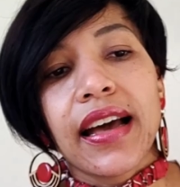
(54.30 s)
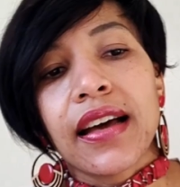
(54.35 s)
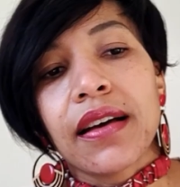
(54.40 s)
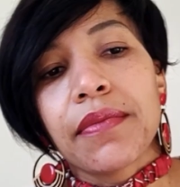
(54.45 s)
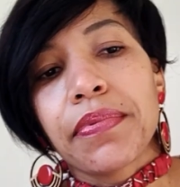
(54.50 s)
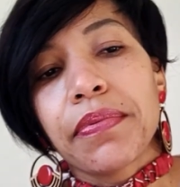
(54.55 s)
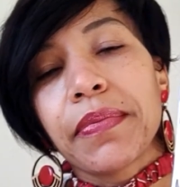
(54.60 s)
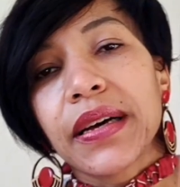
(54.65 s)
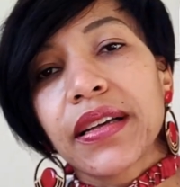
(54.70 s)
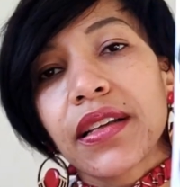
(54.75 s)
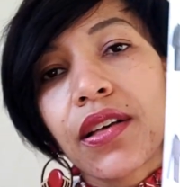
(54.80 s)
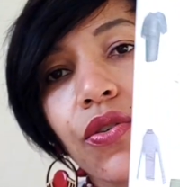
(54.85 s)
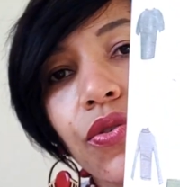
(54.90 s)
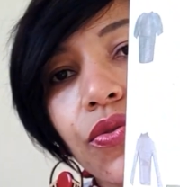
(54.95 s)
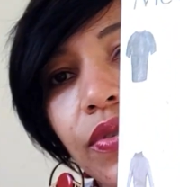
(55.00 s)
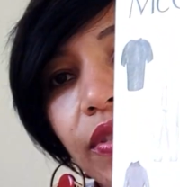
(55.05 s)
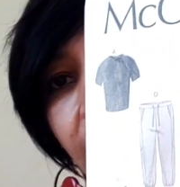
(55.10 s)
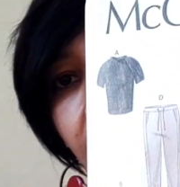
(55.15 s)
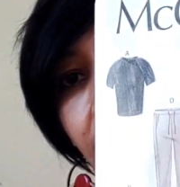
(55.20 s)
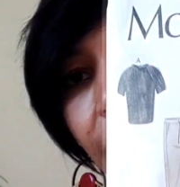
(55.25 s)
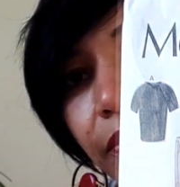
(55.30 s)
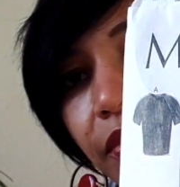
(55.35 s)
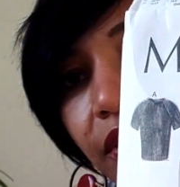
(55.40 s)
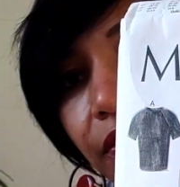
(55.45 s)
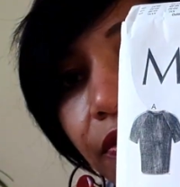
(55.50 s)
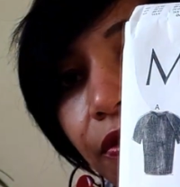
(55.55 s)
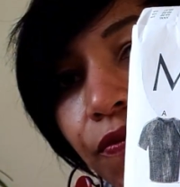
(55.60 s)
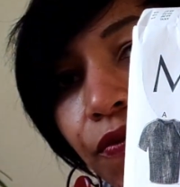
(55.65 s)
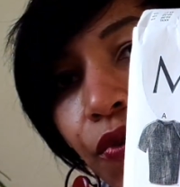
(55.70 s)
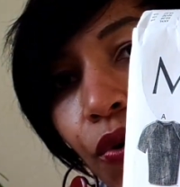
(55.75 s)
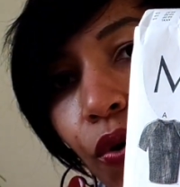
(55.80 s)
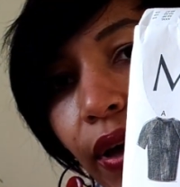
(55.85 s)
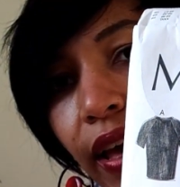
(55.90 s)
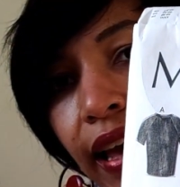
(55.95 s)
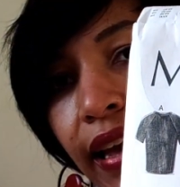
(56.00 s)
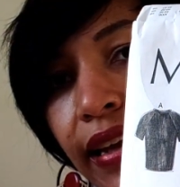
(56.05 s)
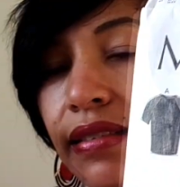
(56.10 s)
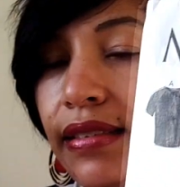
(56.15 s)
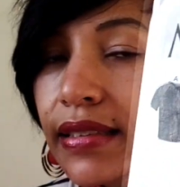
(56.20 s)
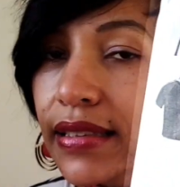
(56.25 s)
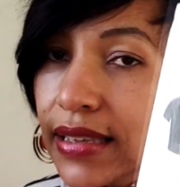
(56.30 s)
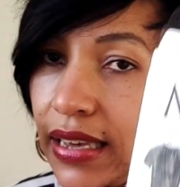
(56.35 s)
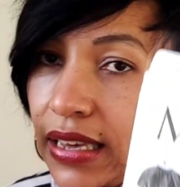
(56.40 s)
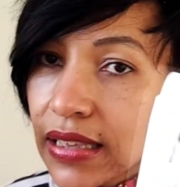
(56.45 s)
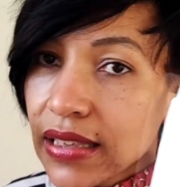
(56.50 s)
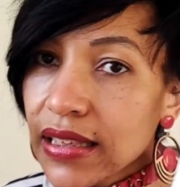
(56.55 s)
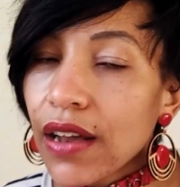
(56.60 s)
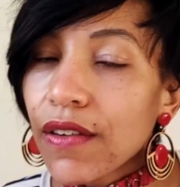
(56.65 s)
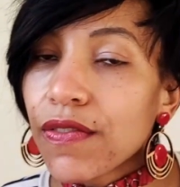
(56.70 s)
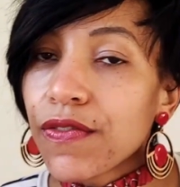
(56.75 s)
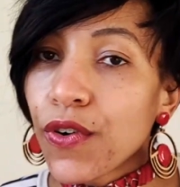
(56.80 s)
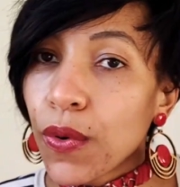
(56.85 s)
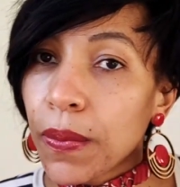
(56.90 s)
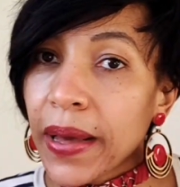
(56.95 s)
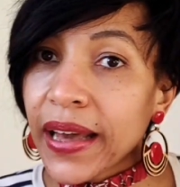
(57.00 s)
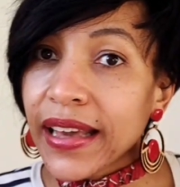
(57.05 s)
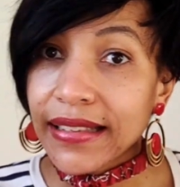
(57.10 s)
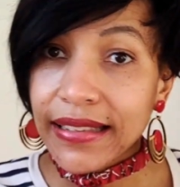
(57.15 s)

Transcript: up McCall's M seven four eight six for my